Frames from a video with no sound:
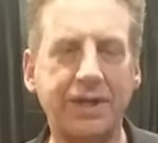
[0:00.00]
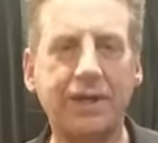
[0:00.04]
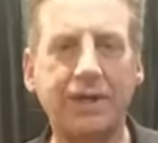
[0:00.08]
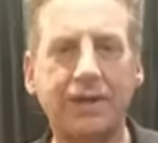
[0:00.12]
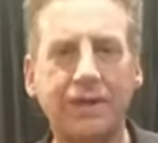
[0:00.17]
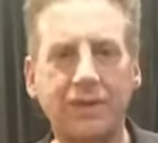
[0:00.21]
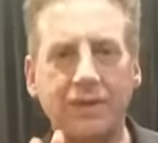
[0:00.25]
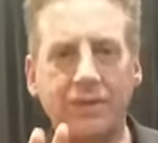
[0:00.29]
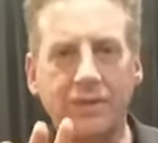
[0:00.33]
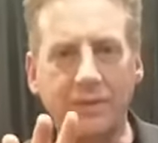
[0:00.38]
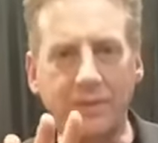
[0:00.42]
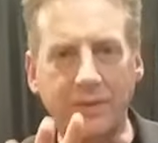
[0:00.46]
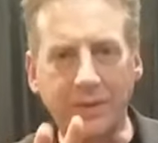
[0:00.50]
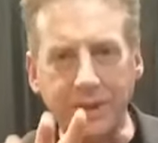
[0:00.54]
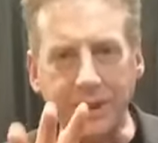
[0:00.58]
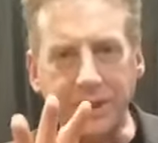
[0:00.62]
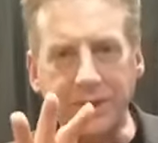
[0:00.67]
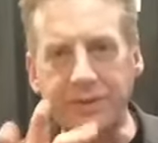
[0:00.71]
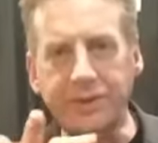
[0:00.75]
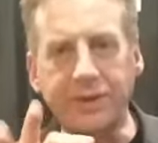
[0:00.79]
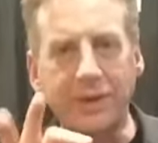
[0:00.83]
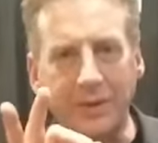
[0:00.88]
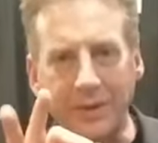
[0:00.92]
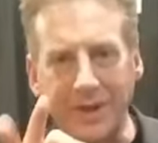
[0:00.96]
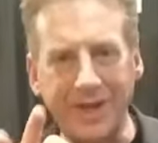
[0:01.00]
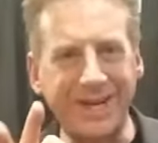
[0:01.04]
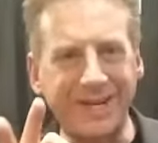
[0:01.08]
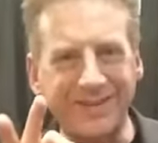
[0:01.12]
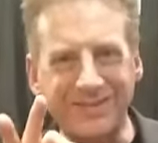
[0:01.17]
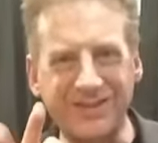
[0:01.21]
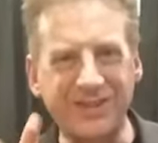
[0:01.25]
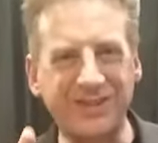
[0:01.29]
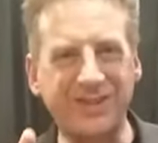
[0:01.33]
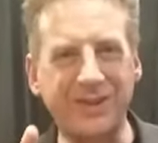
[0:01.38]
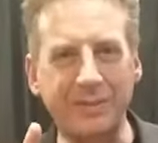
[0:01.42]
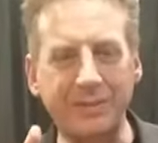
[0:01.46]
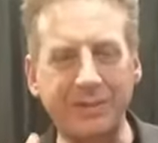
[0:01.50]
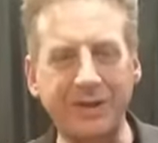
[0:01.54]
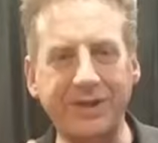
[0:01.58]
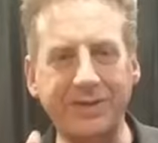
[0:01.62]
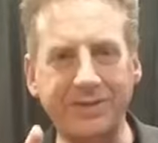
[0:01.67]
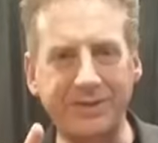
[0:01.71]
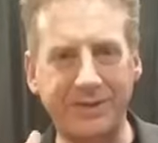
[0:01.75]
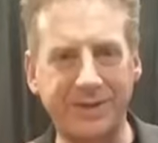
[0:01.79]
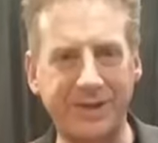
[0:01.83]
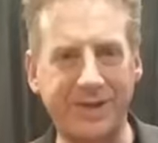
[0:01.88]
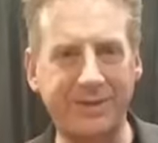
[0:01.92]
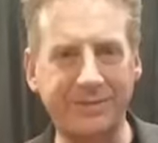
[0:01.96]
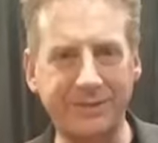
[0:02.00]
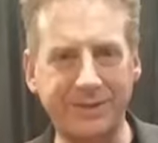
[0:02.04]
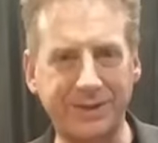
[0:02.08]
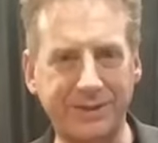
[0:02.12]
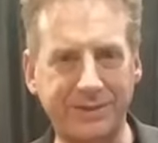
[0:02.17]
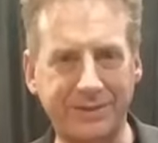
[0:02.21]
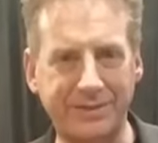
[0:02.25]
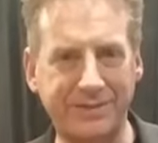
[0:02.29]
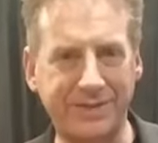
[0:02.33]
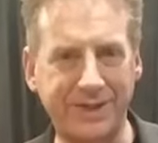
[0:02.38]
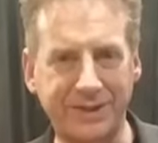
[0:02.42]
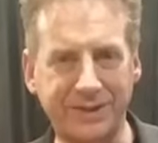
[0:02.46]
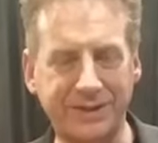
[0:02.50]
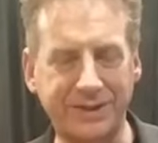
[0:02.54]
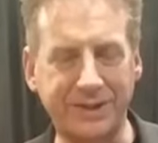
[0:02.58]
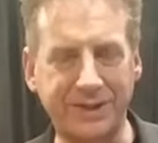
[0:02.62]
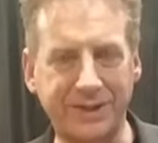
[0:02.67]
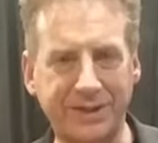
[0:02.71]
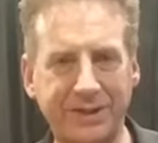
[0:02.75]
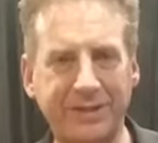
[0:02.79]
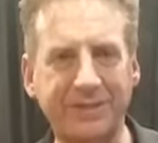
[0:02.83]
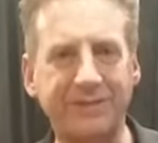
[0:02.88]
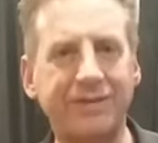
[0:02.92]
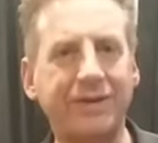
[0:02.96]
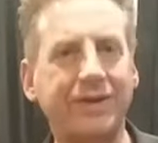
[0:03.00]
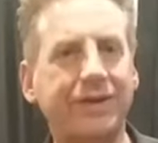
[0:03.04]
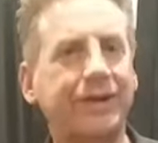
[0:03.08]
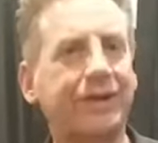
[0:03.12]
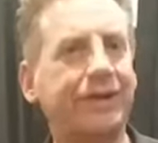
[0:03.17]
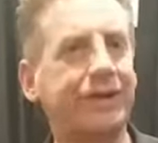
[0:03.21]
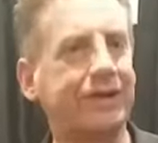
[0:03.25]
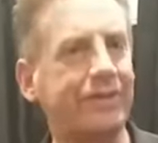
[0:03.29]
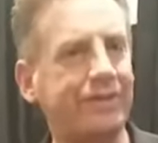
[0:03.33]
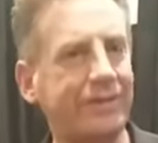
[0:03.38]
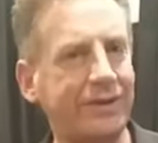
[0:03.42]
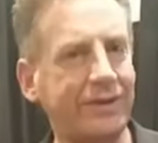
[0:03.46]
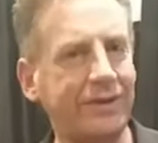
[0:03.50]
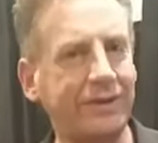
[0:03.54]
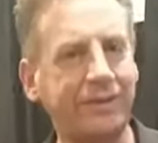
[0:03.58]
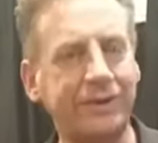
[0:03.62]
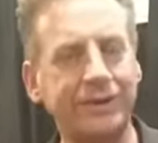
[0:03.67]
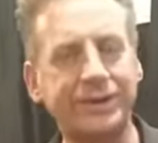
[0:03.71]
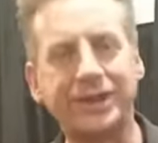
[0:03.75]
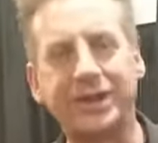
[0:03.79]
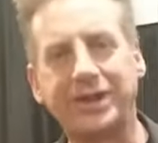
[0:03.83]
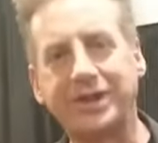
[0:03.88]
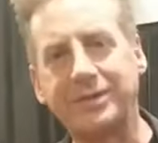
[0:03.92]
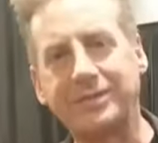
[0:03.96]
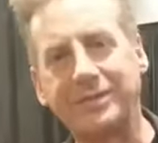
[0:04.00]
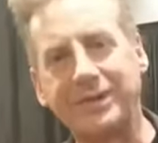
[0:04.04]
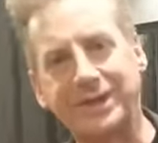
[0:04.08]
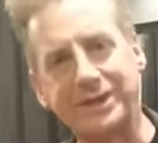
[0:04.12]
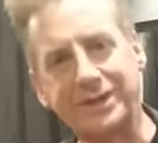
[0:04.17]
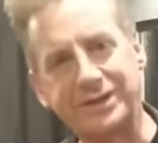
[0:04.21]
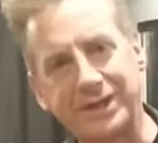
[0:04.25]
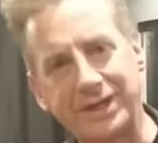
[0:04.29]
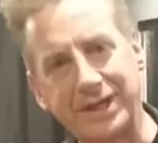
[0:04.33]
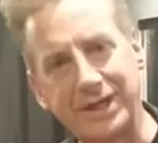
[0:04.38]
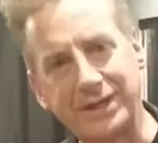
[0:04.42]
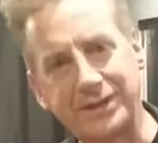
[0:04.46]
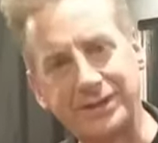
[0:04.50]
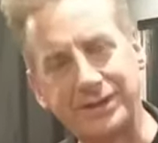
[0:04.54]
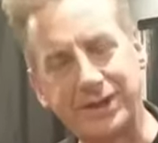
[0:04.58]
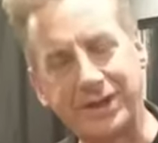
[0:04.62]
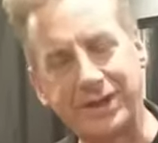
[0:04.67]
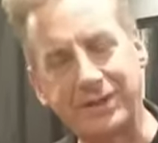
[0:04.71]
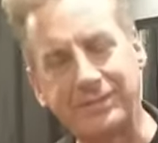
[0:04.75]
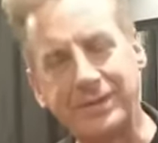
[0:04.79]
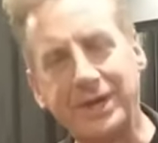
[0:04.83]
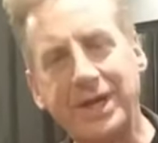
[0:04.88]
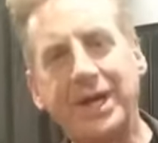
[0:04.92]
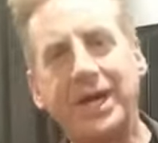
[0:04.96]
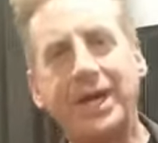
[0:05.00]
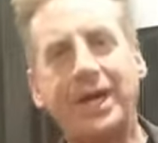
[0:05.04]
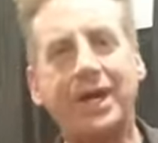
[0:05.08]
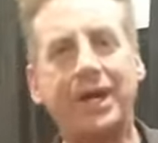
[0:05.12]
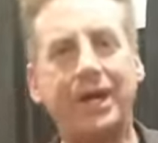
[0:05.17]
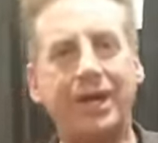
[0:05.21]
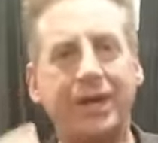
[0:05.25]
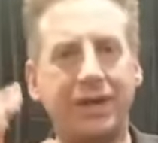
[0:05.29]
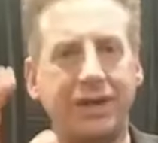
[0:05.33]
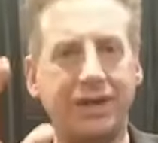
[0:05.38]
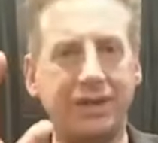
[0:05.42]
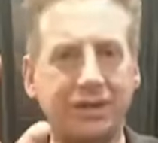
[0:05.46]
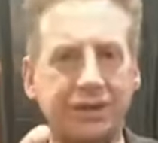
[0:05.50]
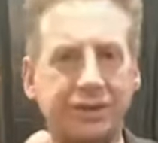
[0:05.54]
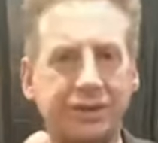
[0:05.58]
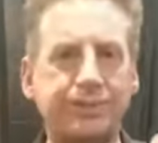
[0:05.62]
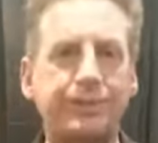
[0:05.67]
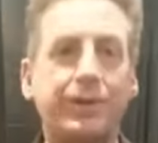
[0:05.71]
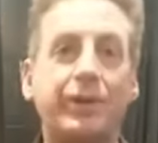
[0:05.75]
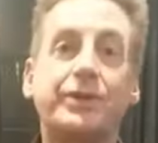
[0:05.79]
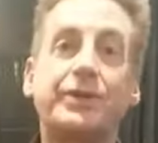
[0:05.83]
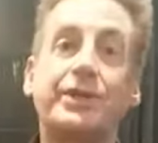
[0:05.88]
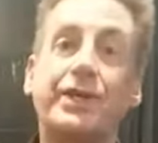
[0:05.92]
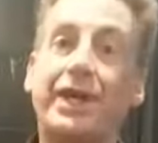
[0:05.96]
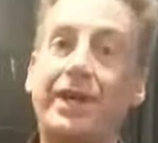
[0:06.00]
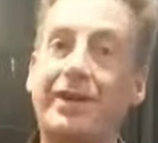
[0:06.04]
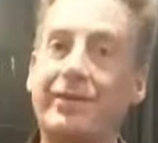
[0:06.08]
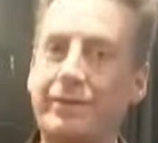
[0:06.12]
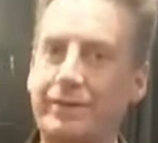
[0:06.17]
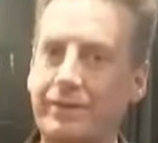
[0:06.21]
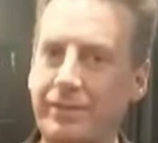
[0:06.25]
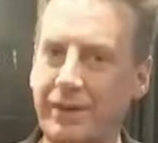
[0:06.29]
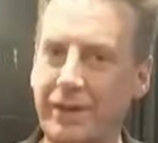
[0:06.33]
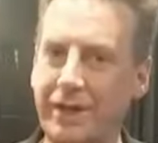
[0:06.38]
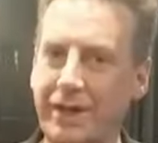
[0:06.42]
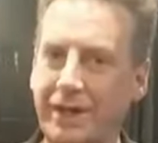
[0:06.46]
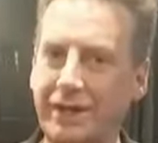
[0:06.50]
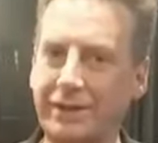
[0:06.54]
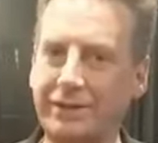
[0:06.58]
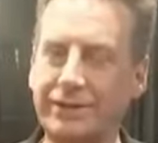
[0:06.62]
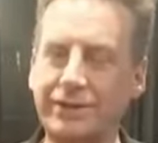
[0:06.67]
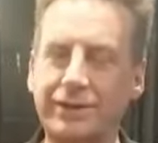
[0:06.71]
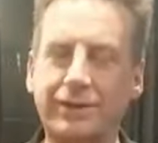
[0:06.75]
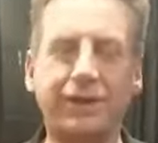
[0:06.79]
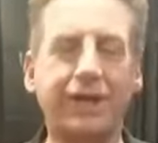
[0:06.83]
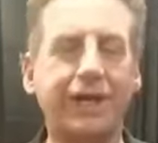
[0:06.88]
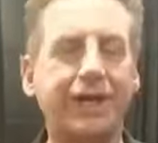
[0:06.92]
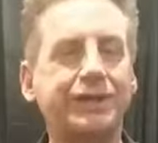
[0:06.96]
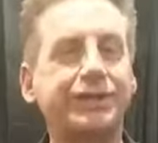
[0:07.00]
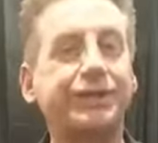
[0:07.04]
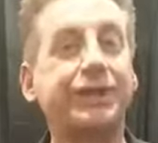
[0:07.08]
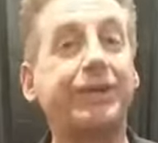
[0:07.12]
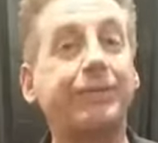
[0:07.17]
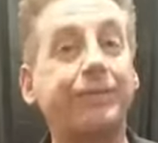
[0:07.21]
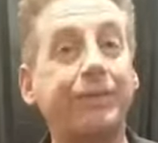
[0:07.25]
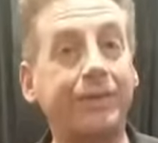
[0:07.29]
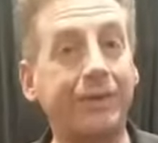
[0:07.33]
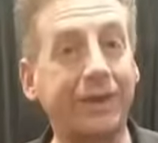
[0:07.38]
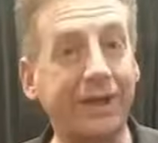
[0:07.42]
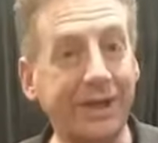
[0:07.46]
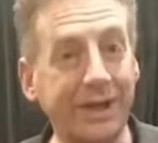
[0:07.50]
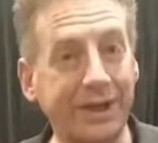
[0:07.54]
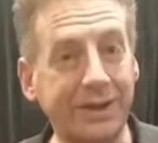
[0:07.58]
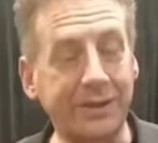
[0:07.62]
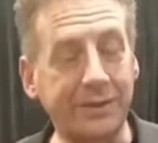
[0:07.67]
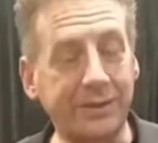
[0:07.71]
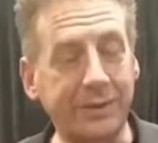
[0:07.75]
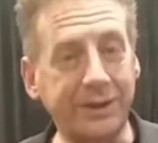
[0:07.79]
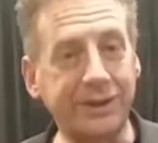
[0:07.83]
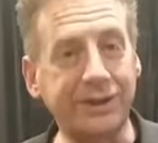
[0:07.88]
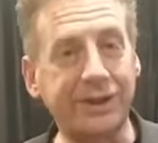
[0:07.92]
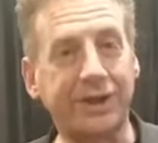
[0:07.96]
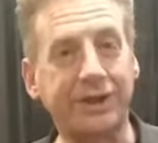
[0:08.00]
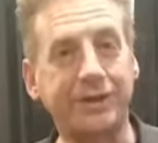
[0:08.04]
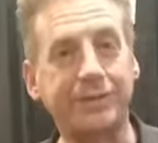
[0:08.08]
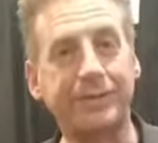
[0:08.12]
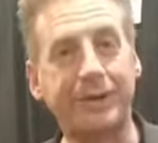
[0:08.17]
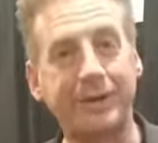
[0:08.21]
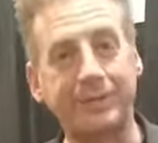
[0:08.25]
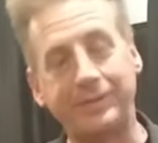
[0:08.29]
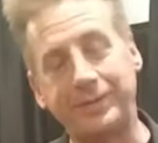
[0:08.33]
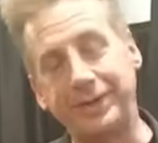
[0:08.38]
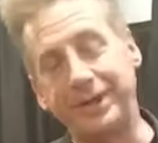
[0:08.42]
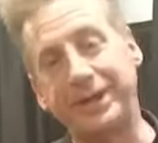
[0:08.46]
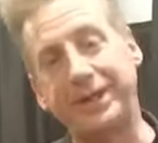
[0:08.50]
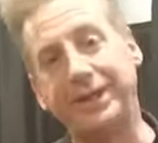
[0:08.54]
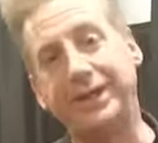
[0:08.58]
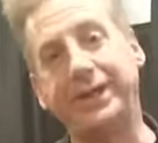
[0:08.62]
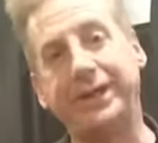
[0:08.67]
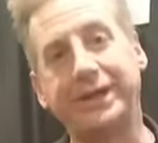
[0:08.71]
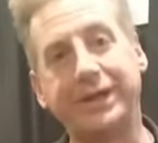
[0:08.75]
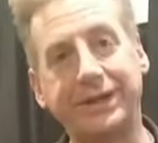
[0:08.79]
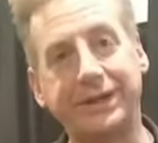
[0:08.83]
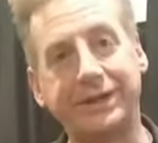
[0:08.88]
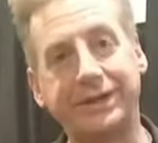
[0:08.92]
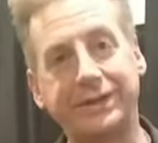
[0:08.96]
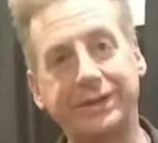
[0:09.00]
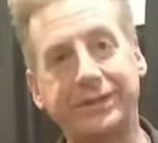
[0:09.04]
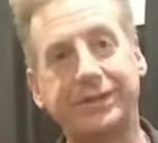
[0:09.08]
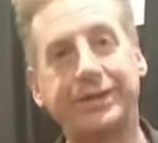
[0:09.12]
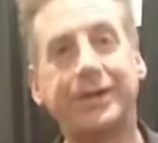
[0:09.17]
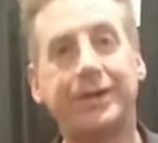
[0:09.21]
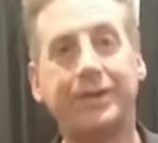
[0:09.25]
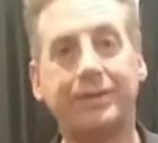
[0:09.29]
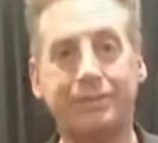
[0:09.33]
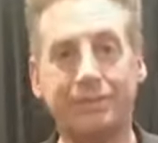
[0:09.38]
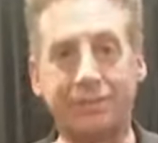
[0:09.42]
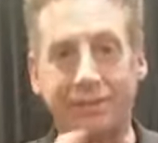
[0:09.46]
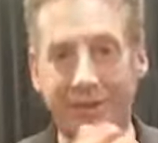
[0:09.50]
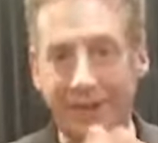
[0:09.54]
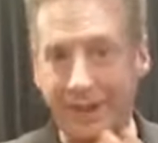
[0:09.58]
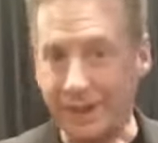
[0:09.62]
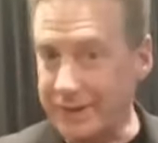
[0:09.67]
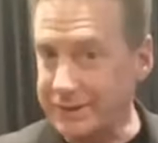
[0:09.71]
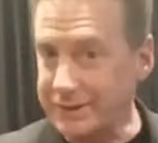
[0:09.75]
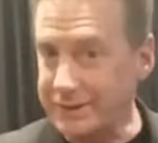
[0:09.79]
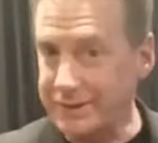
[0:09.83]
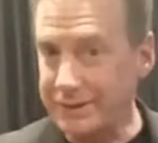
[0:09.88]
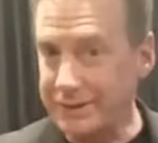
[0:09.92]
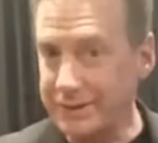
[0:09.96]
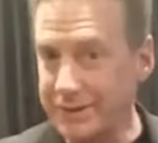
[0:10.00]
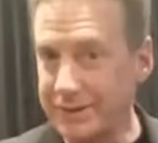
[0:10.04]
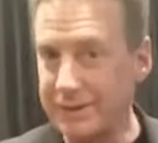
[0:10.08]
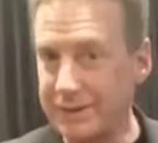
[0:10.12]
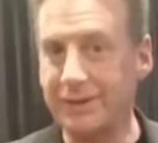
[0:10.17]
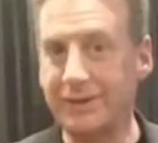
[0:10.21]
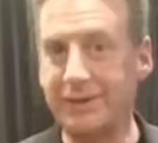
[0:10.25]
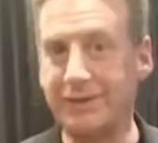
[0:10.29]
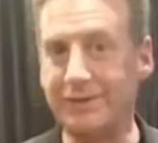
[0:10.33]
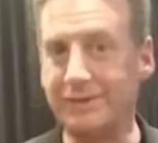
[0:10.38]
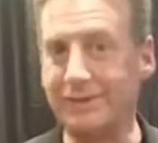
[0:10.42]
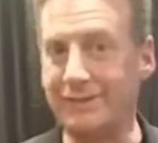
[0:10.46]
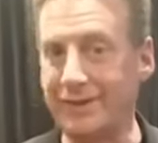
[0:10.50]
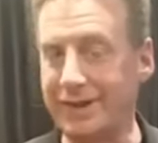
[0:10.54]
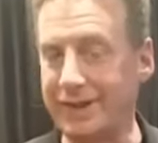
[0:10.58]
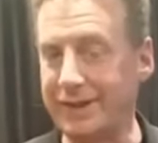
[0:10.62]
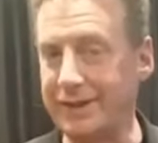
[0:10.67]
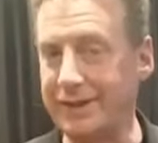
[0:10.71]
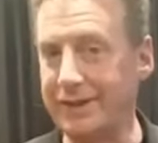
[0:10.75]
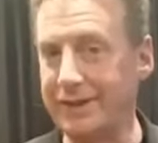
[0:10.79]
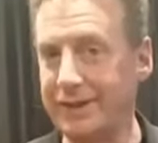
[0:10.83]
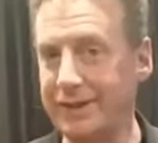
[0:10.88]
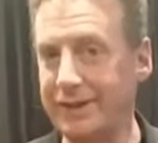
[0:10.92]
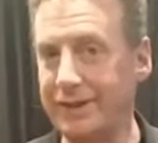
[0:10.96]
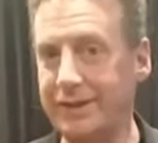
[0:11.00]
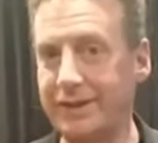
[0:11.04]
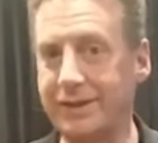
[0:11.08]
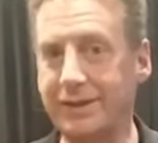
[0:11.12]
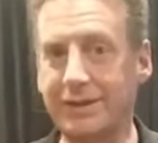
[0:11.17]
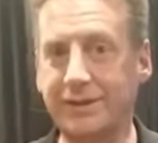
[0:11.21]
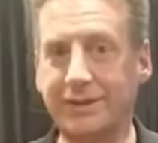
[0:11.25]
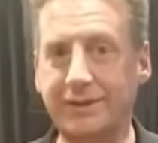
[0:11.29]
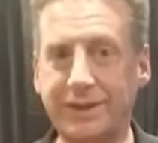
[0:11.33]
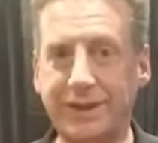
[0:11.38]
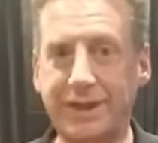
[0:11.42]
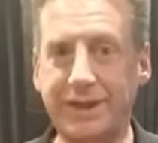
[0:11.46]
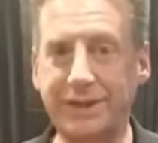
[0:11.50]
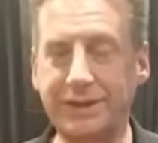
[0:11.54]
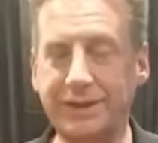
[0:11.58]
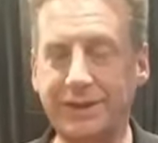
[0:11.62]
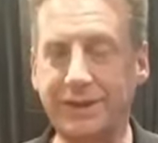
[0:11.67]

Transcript: when you don't have something for them to invest in. They fall in love with you. We talked about this last time. You're supposed to have a product. So last time we were together, we talked about PEL product, event, and location.